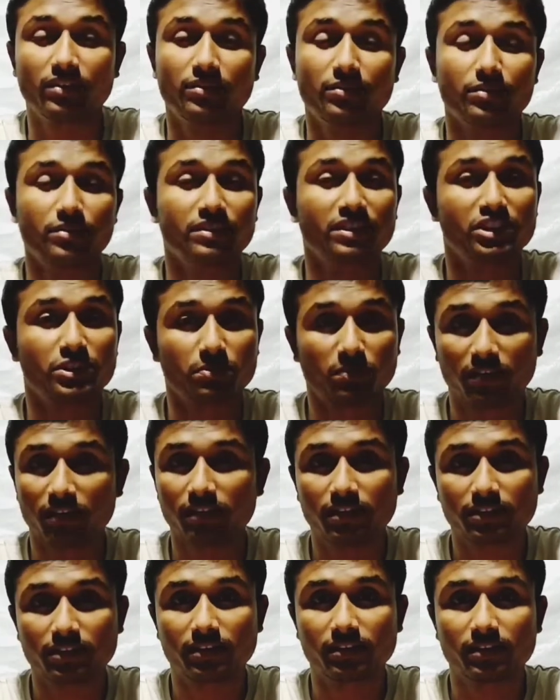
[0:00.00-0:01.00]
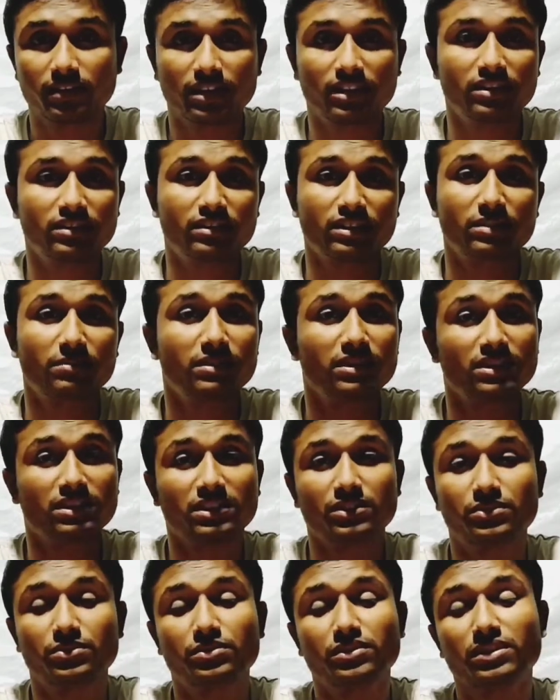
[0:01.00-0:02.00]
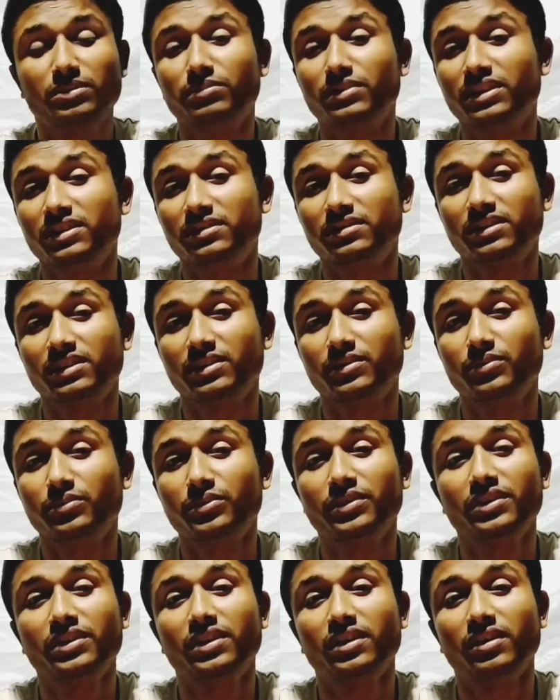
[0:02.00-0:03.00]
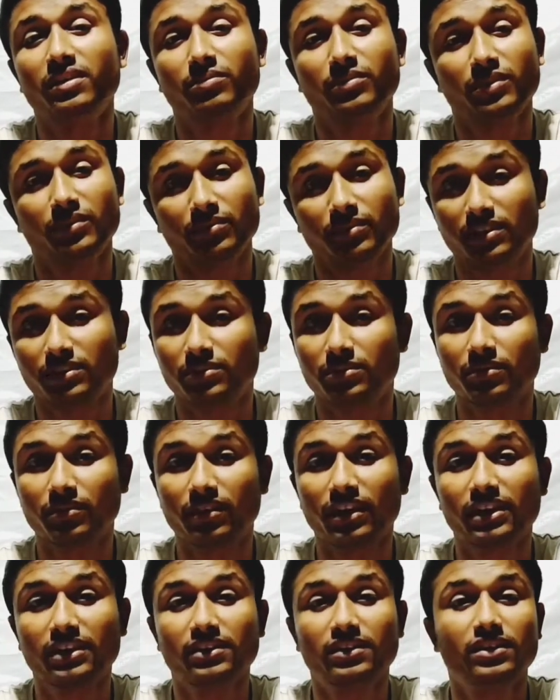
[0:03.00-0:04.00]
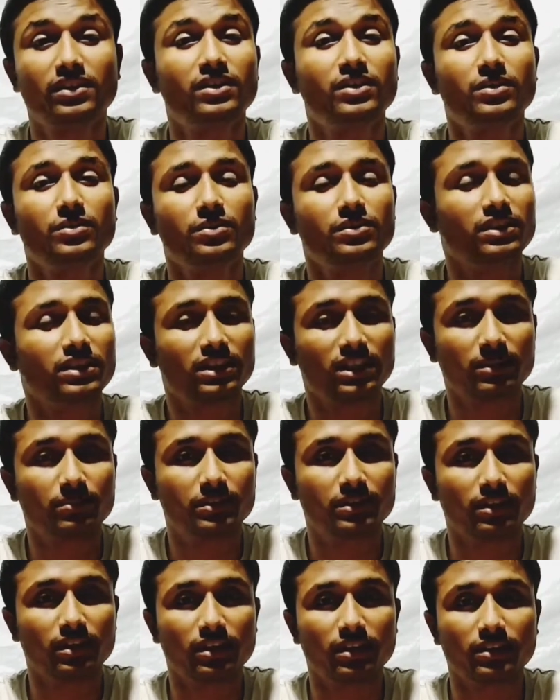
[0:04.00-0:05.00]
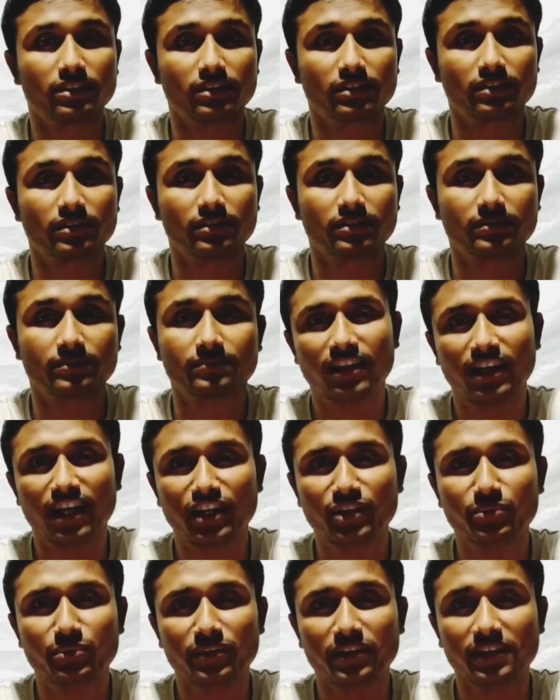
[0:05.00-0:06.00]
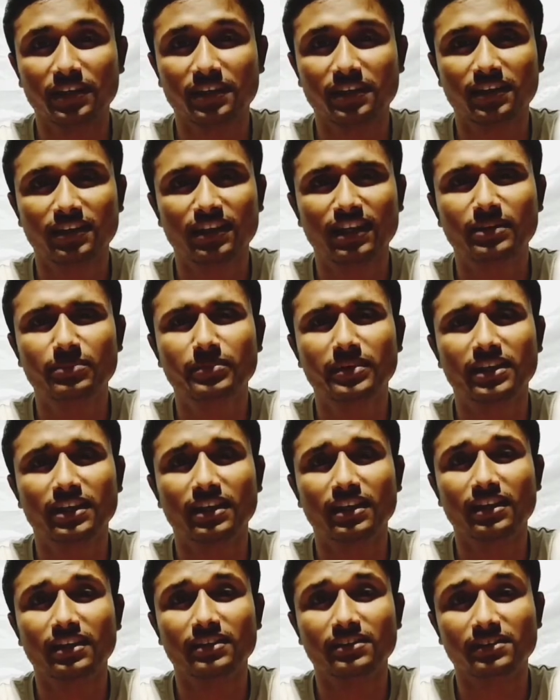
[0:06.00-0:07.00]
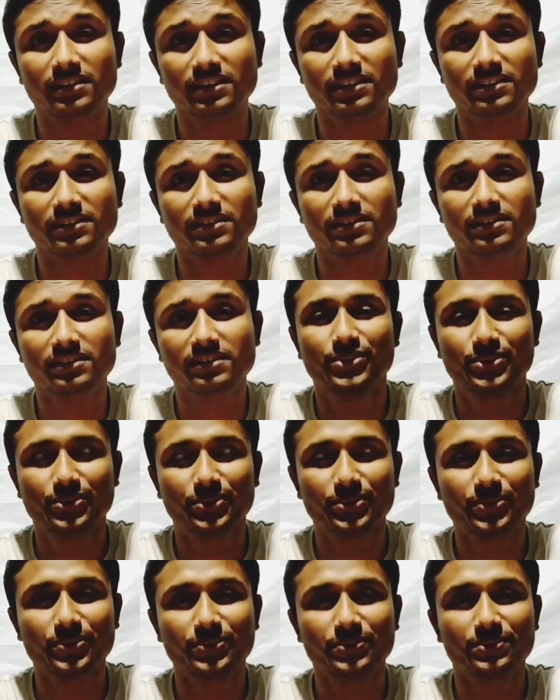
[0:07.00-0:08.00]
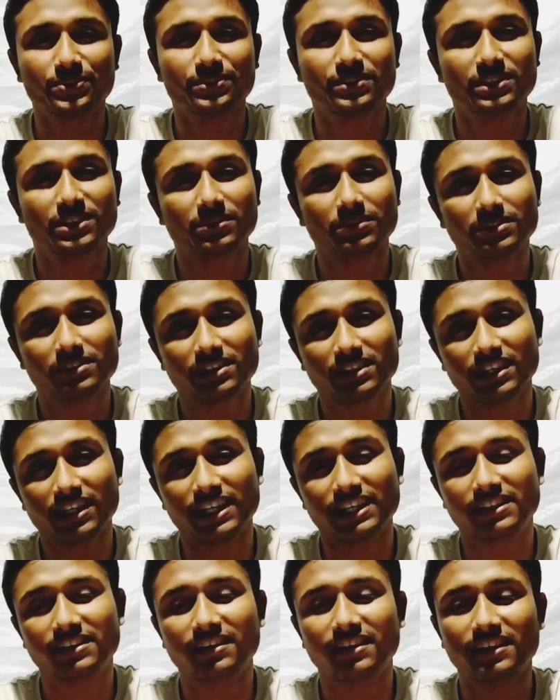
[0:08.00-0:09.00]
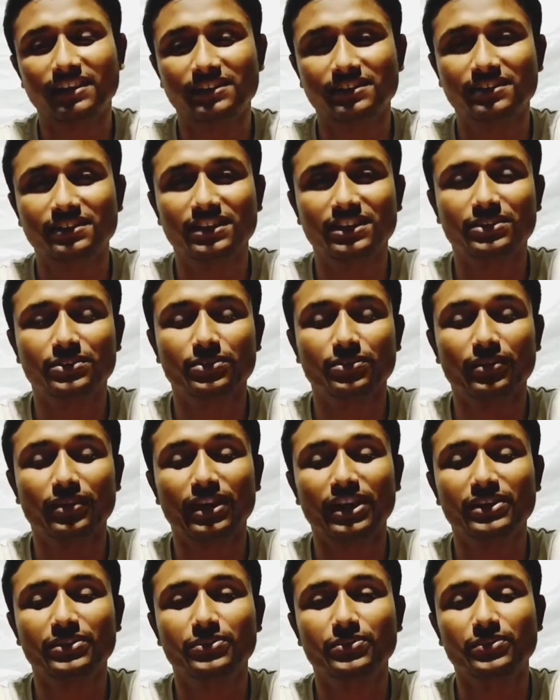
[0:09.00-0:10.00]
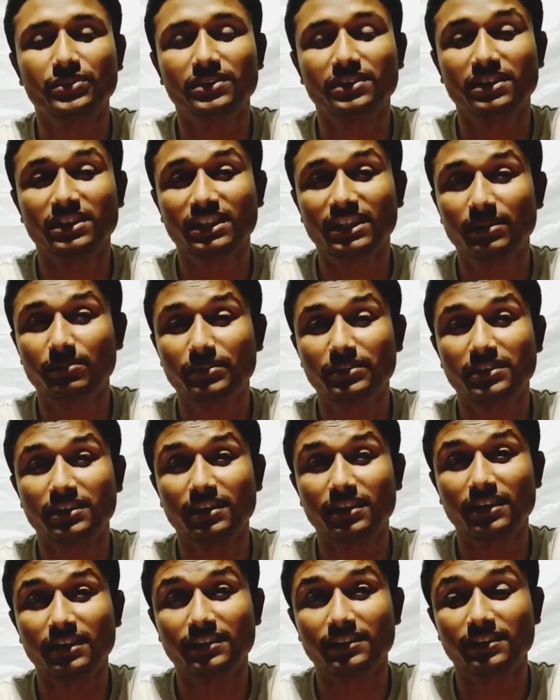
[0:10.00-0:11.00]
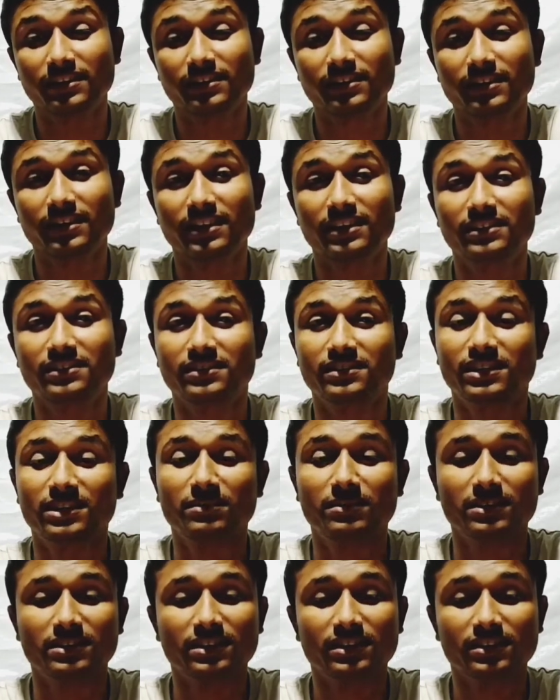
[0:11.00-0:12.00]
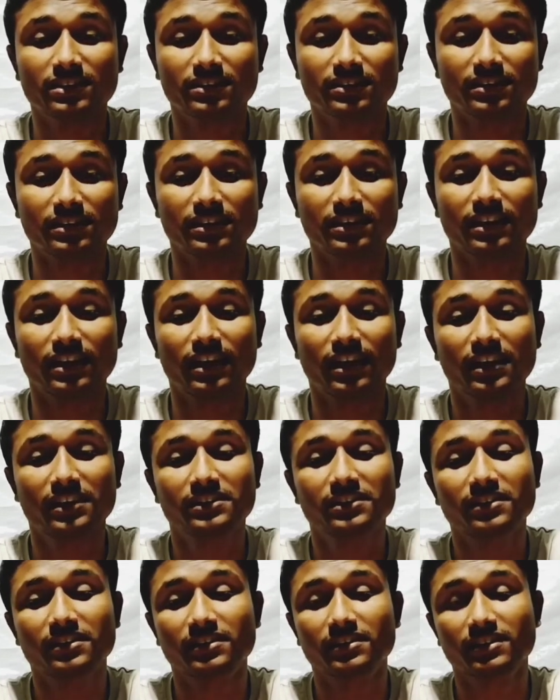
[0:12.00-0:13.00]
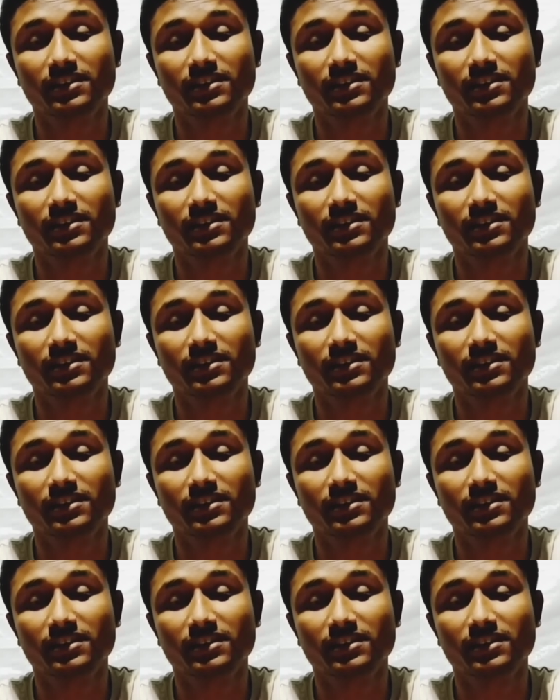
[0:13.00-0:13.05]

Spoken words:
with a small letter, and some other student may say we are preferred to write with a capital letter. Anyway, let me clear this. So some of the guidelines say to write with capital letter, and some others say either